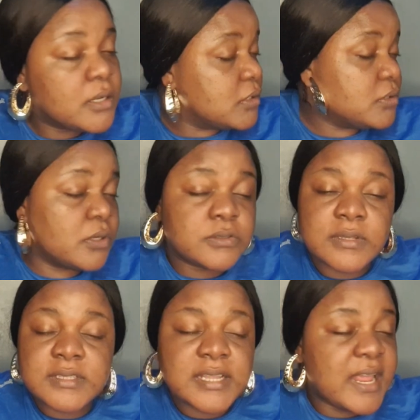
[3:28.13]
The doctor
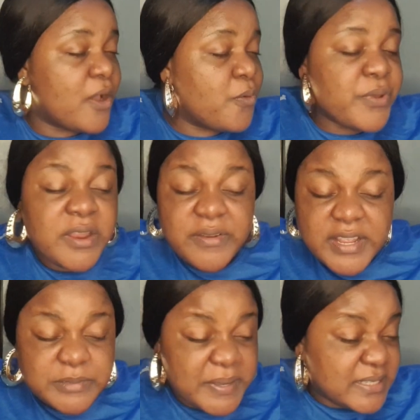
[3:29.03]
said, I hope you are not
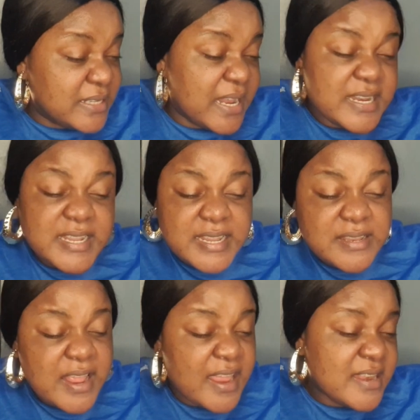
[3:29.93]
expecting
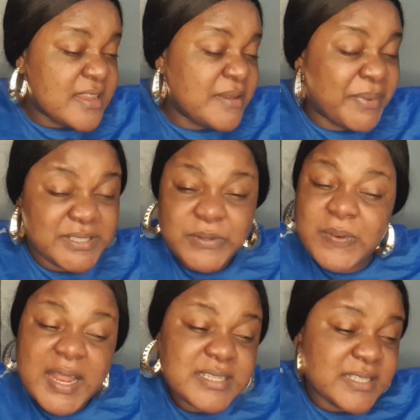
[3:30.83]
any
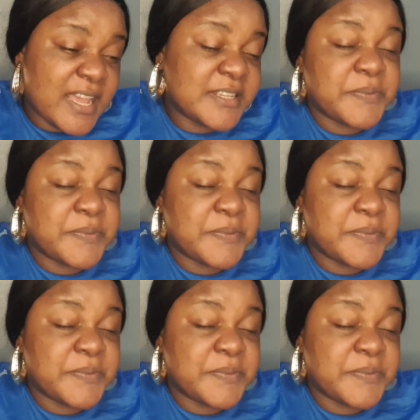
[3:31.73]
particular sex,